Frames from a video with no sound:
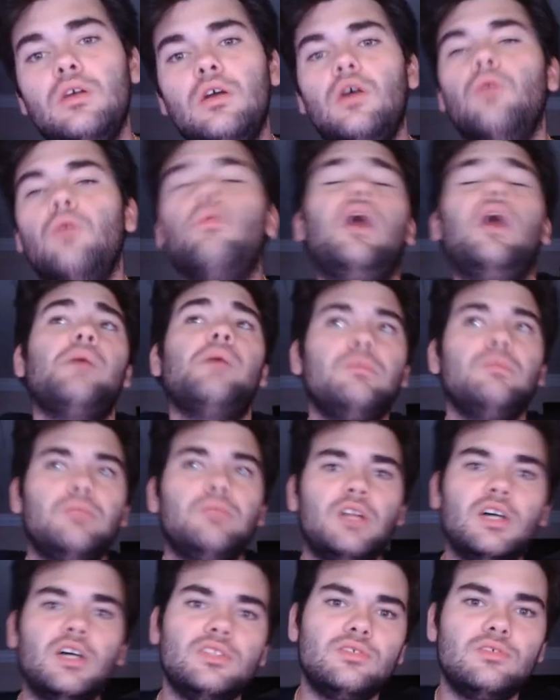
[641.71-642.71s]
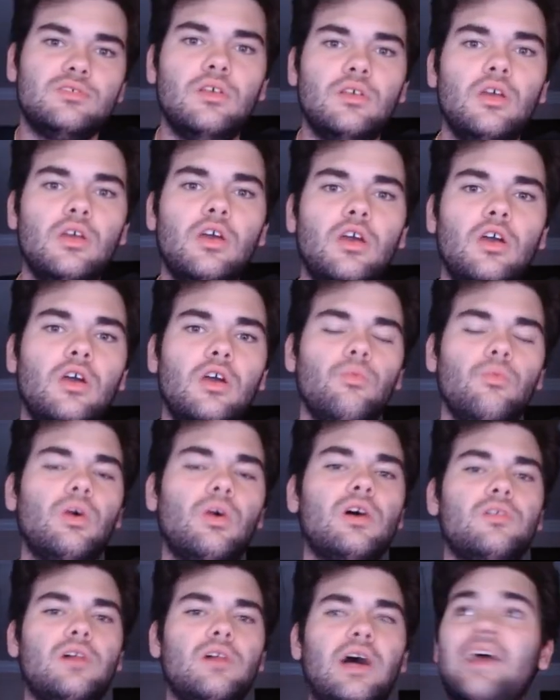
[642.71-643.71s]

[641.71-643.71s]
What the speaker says: Why a B+? Well,